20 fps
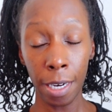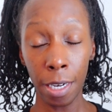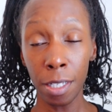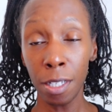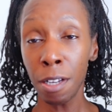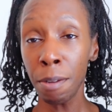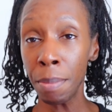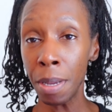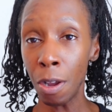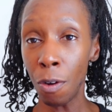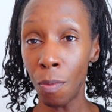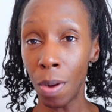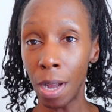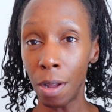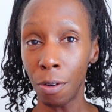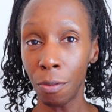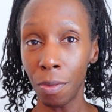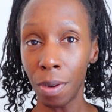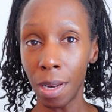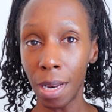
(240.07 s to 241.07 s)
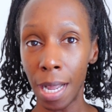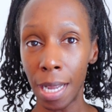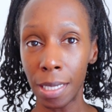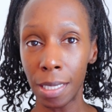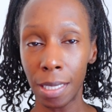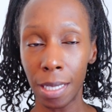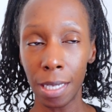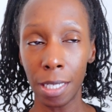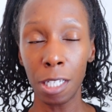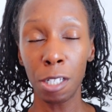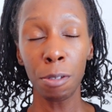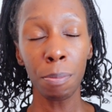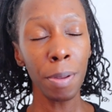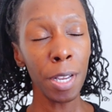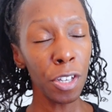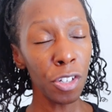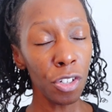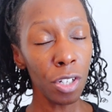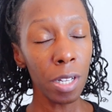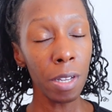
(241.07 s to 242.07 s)
and it took me a while to realize this,
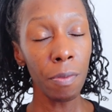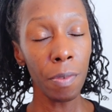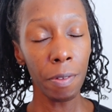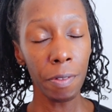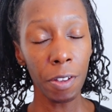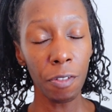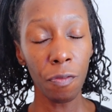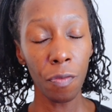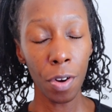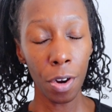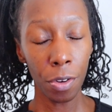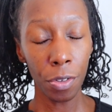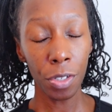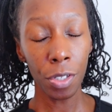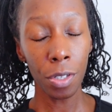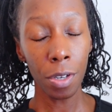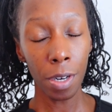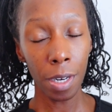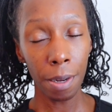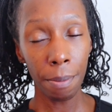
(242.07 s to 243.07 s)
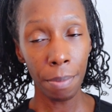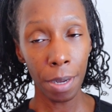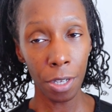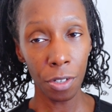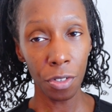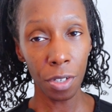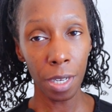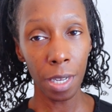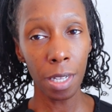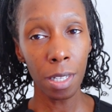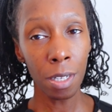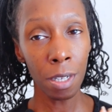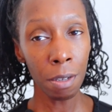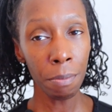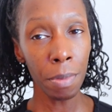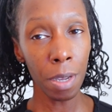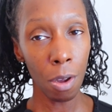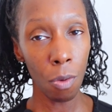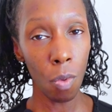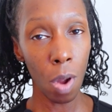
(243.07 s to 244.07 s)
especially when we first started budgeting. It took
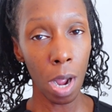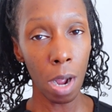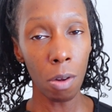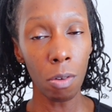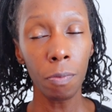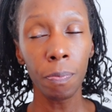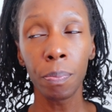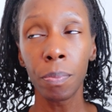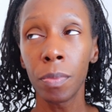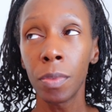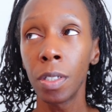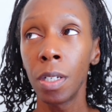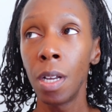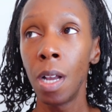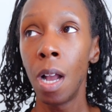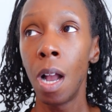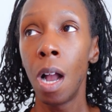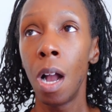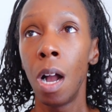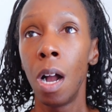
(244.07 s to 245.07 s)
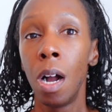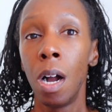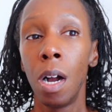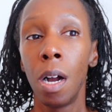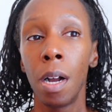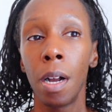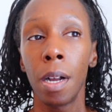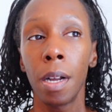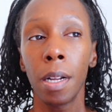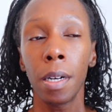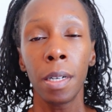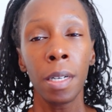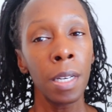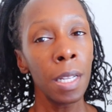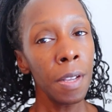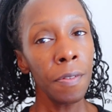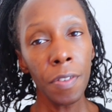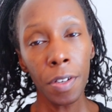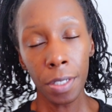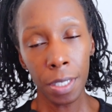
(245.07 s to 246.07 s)
me a while.
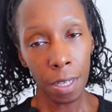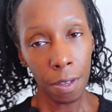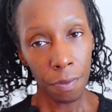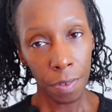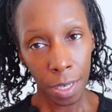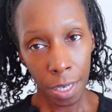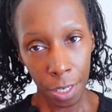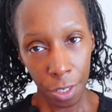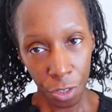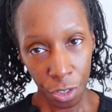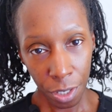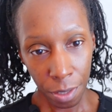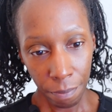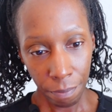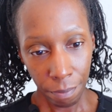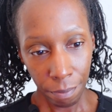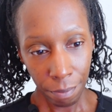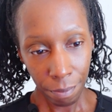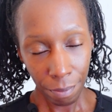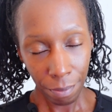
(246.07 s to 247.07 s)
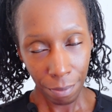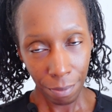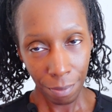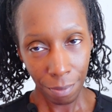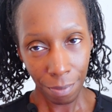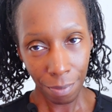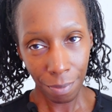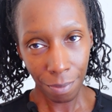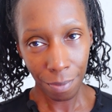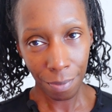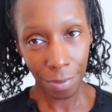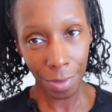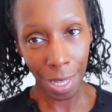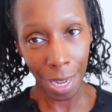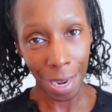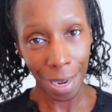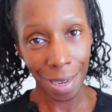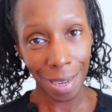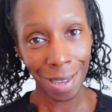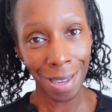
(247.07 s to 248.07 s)
Leave yourself a cushion.
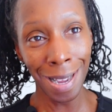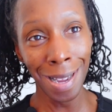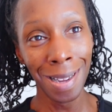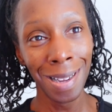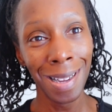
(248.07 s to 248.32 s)
Like,